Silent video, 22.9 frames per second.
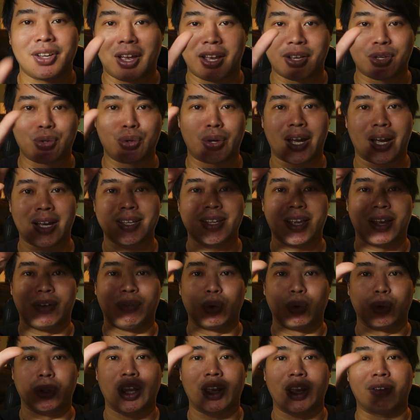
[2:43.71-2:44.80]
as you guys can
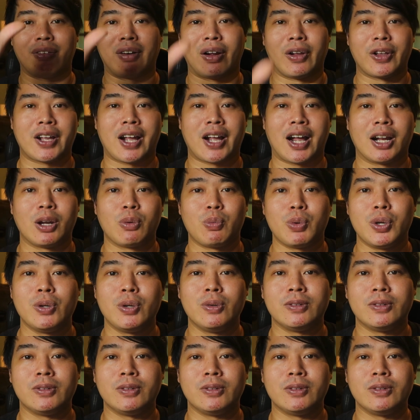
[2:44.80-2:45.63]
rotate around the color wheel,